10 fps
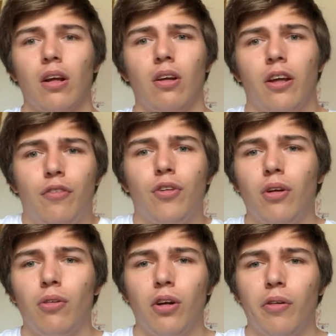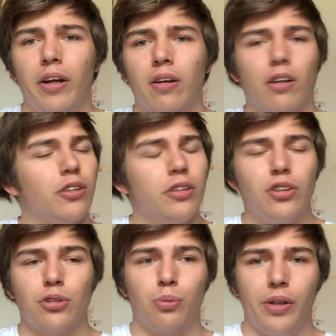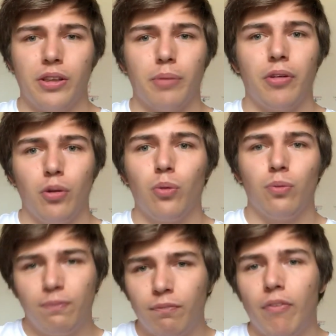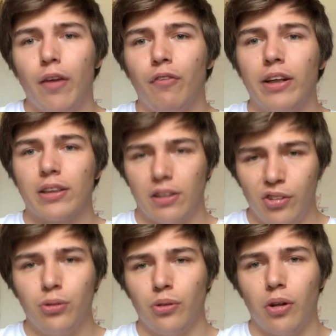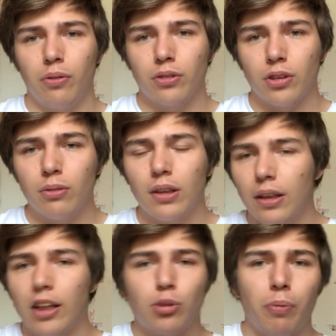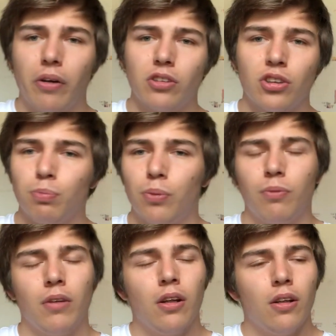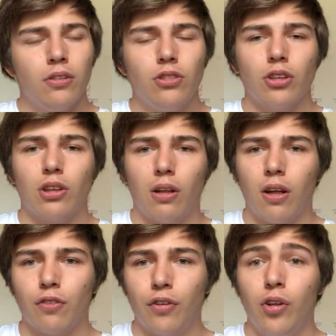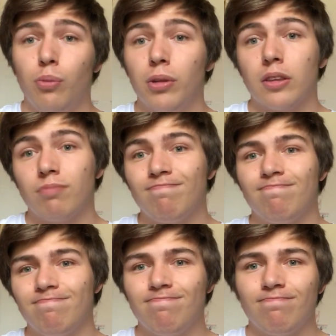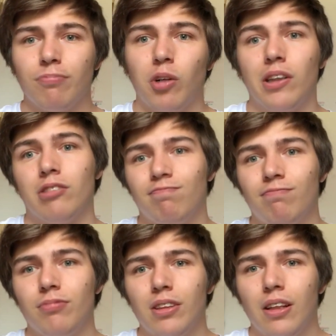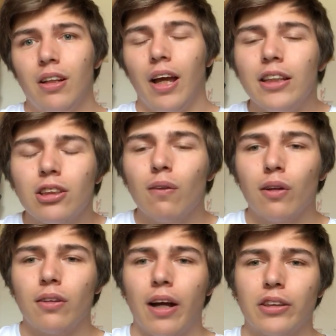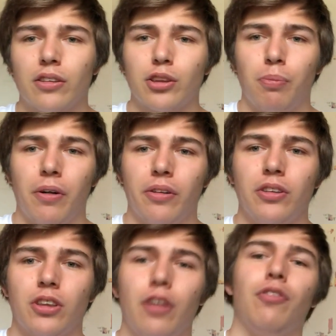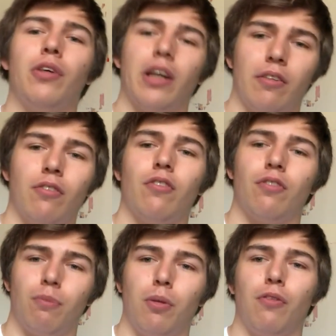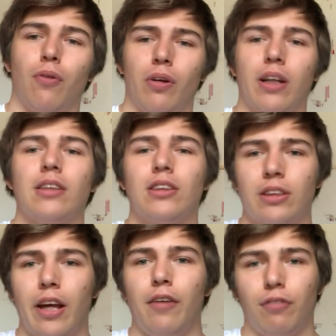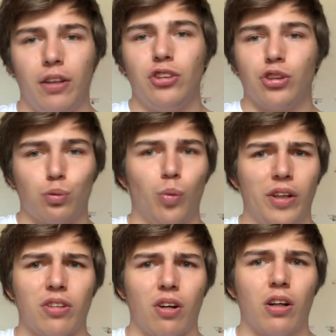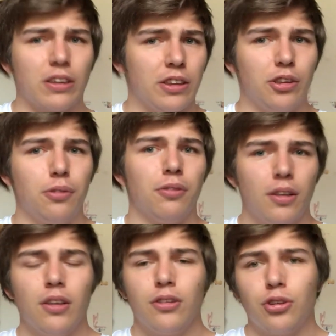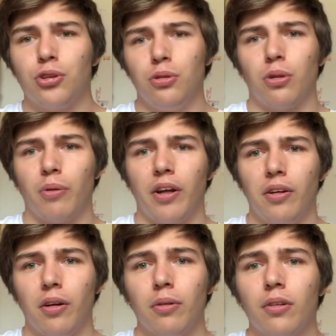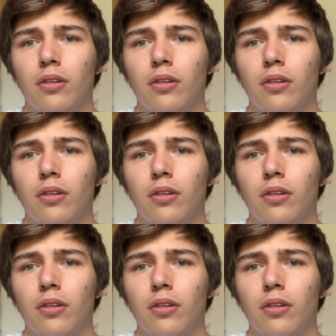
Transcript: well, if you don't know any cards, you can just read them and eventually you'll know. So experience does a lot for you, but well, it's a lot nicer experience if you can, before that, safely just read the cards that you should already know.